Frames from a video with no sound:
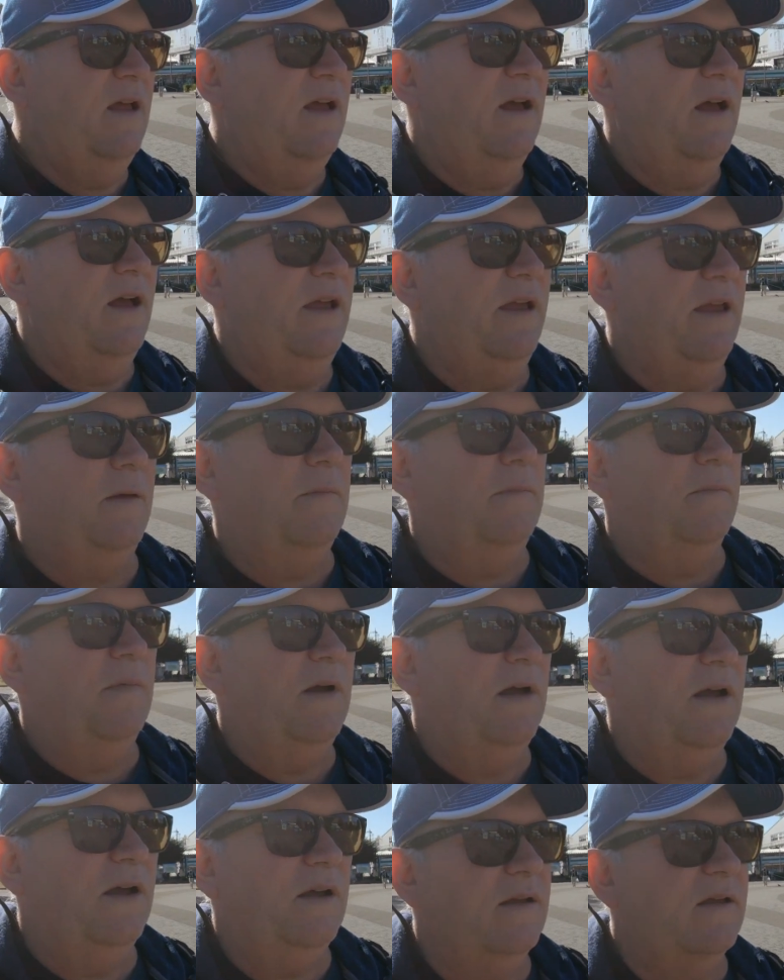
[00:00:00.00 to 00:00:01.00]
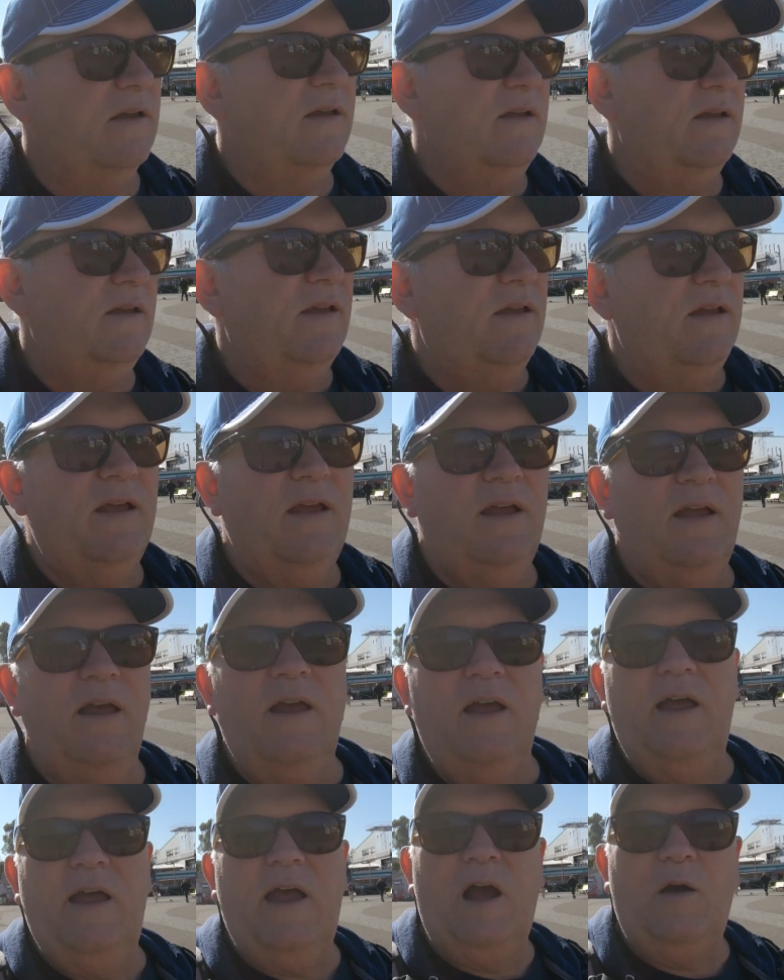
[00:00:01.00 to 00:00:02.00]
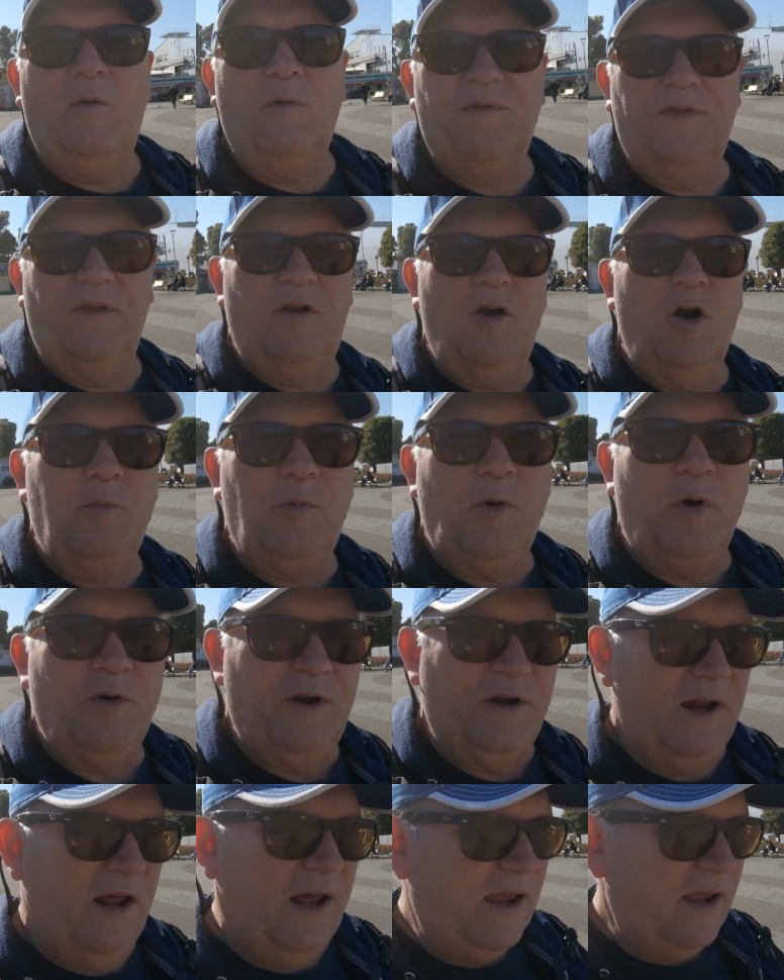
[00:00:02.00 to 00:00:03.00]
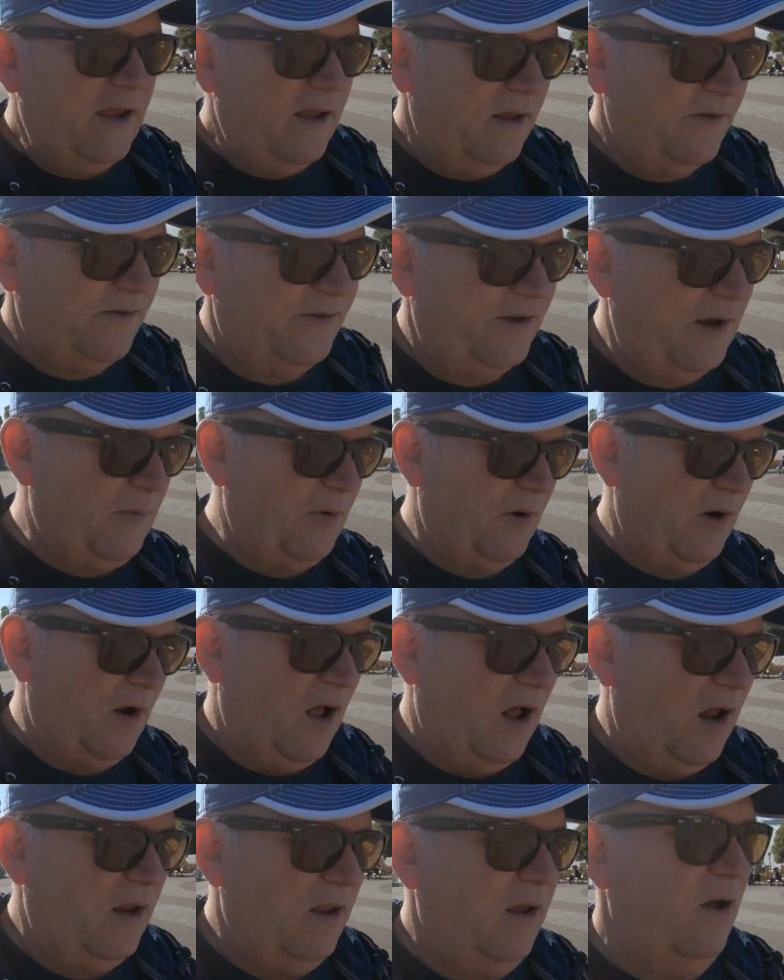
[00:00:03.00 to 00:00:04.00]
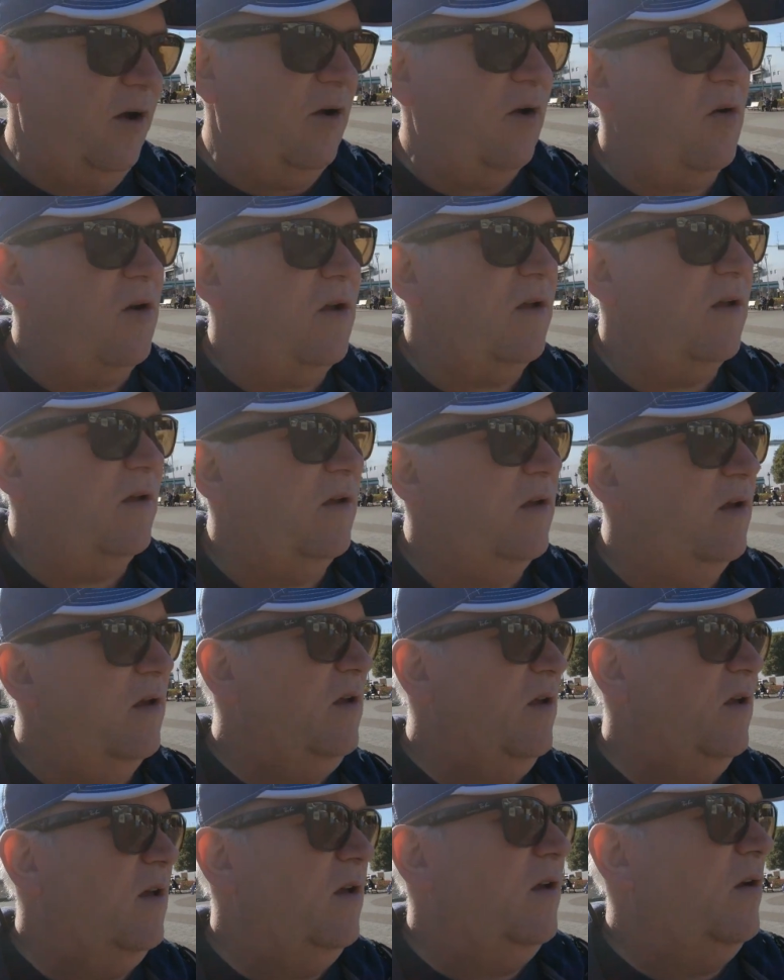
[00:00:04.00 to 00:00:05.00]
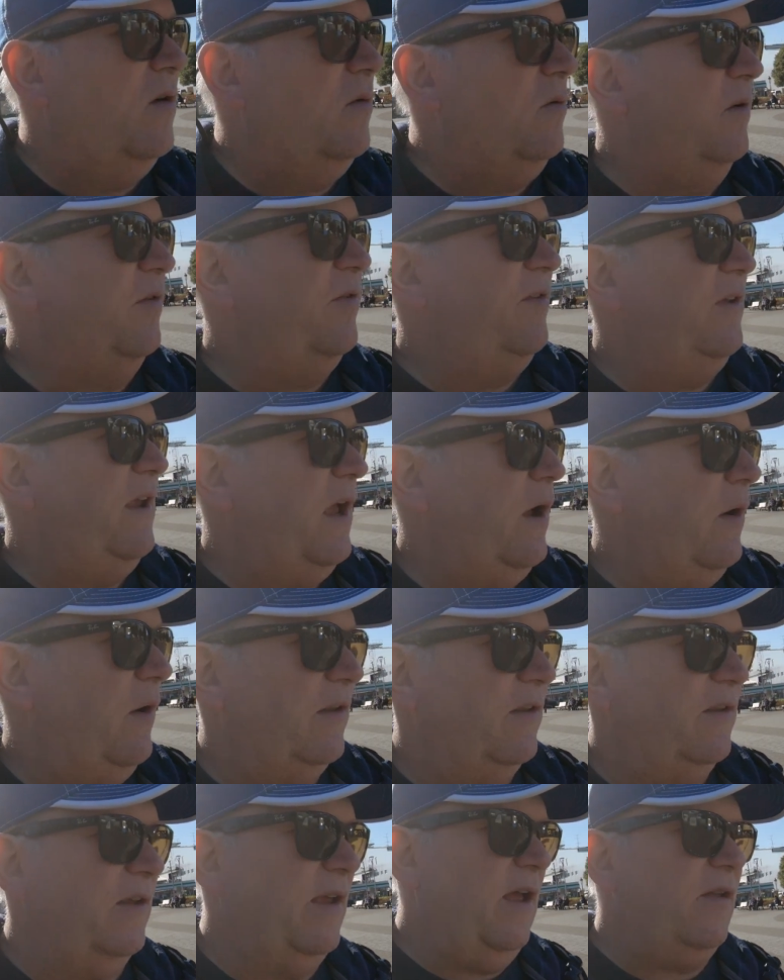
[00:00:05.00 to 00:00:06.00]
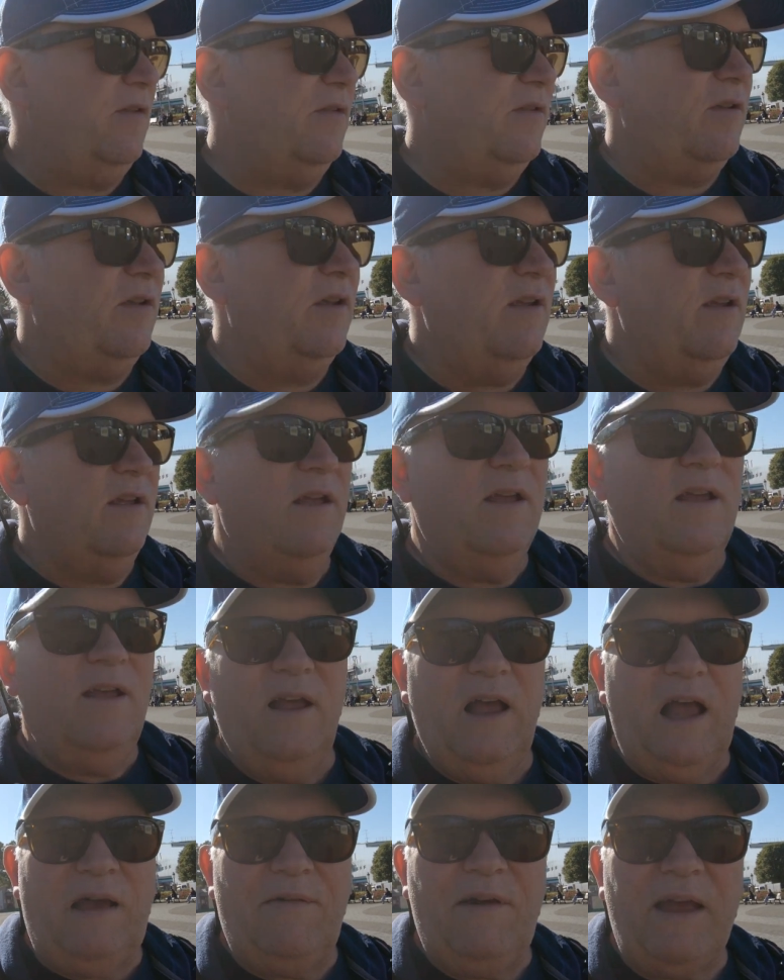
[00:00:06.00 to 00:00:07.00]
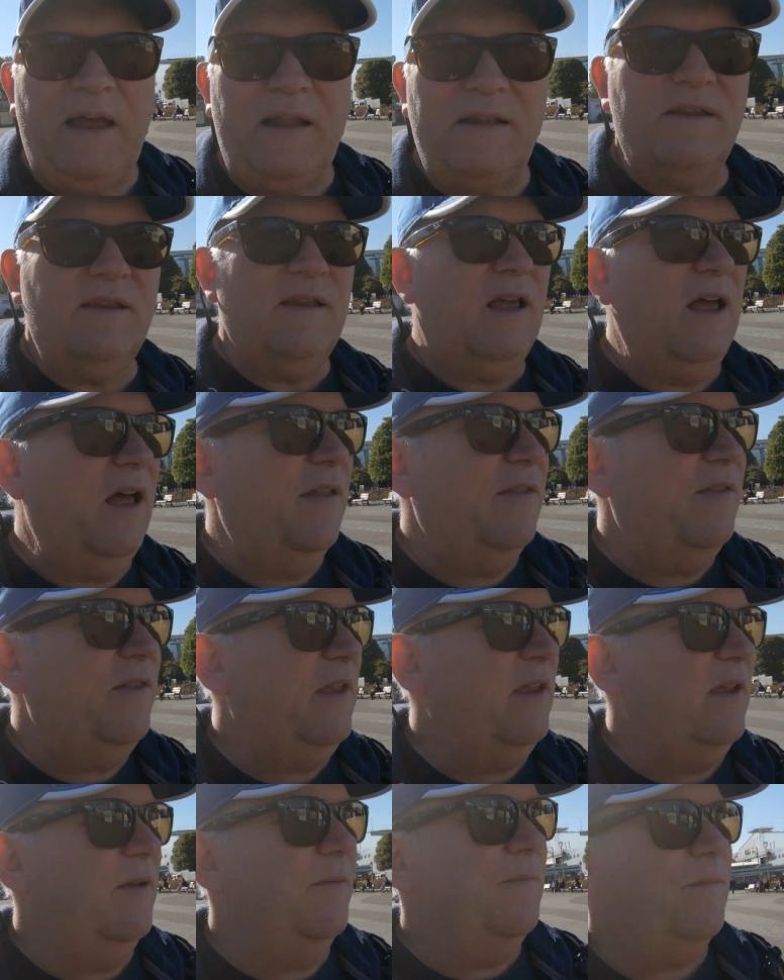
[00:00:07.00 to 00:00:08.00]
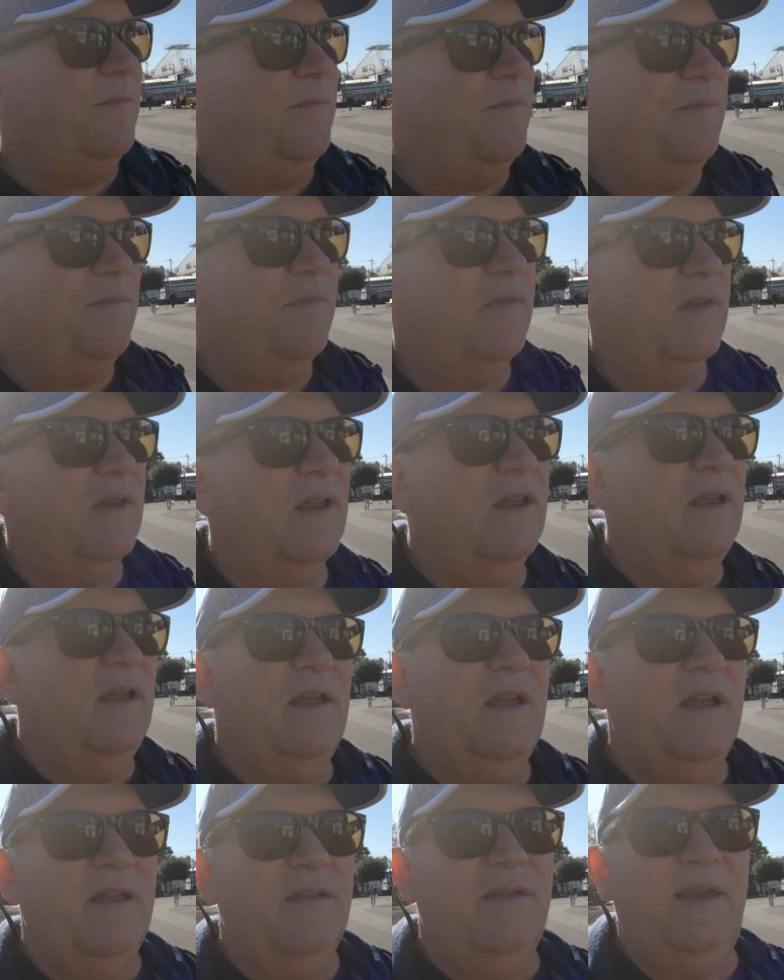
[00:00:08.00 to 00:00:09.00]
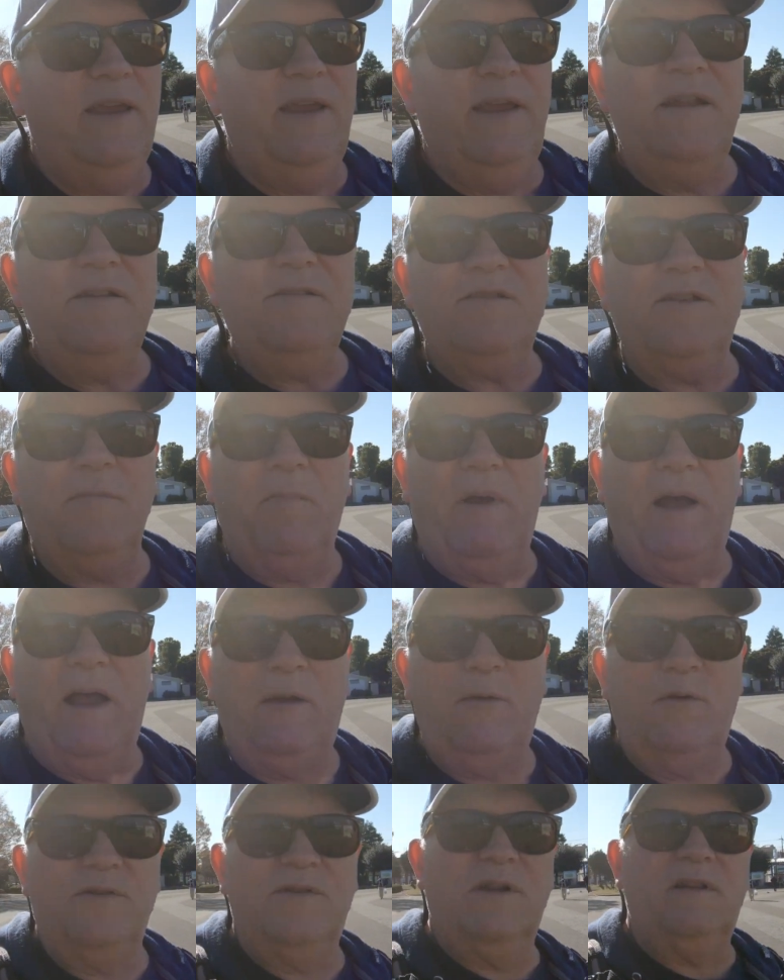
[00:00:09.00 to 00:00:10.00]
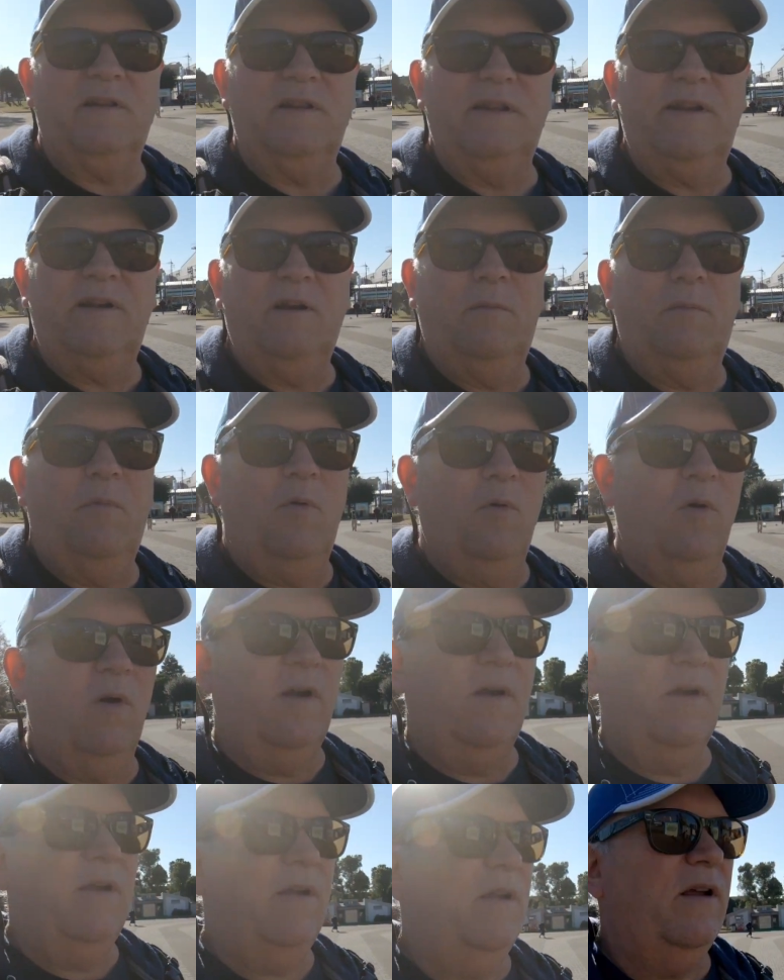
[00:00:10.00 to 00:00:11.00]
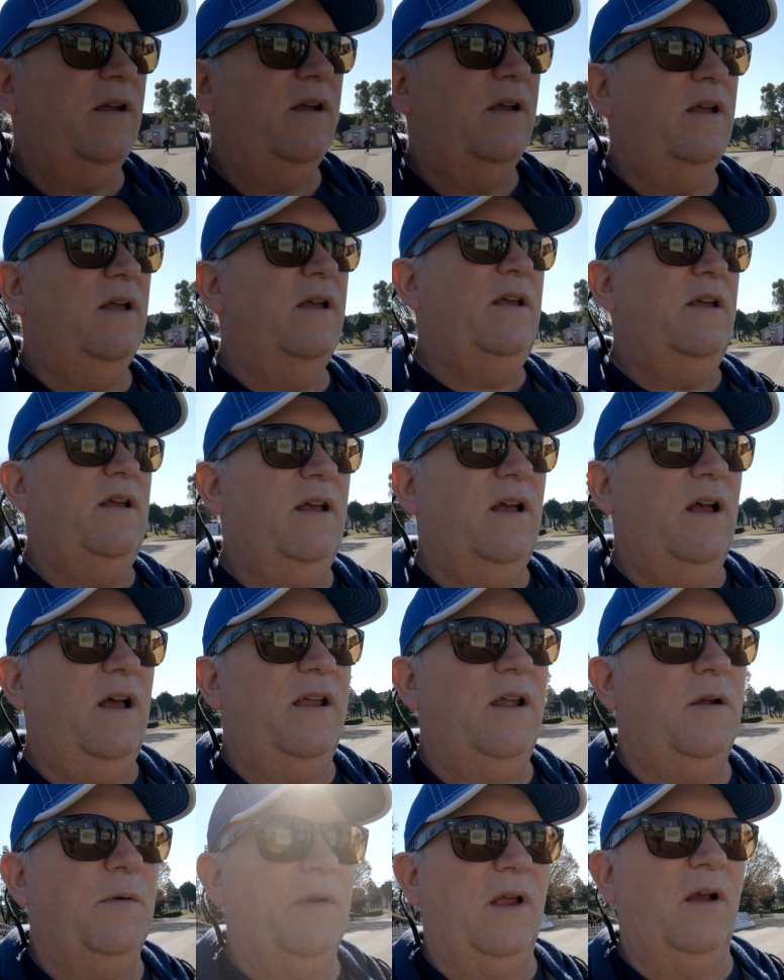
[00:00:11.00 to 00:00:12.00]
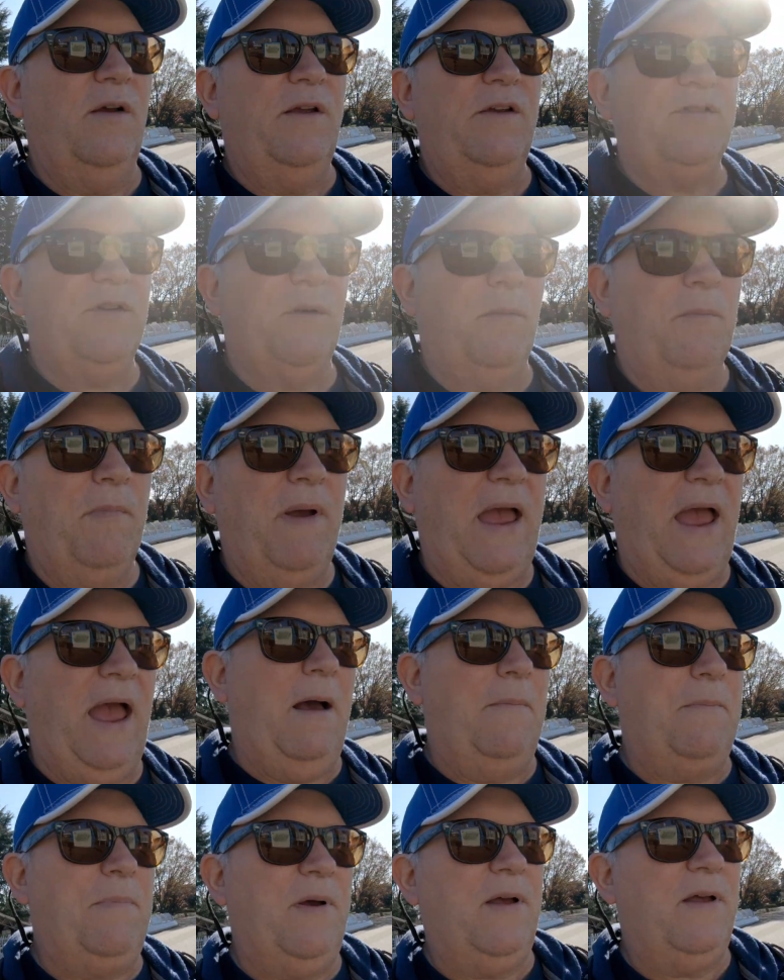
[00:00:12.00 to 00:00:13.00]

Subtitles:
I am out with the GoPro today, separate audio. We'll see how it sounds. I've had the Instamic was a little more. Here we go. Here's a map